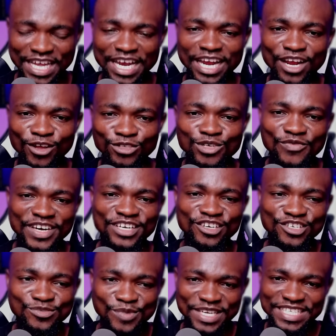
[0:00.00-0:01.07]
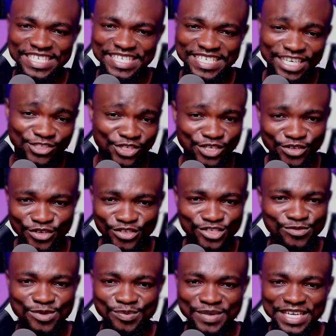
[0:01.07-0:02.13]
a lot of announcements is actually going
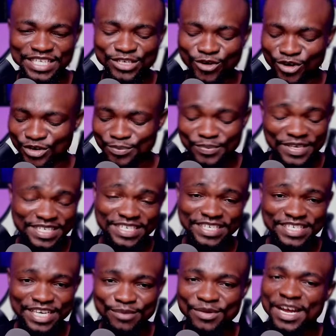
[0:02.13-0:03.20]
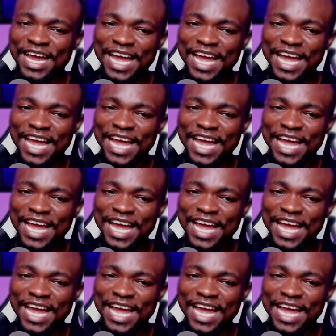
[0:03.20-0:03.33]
to be made on PixelTap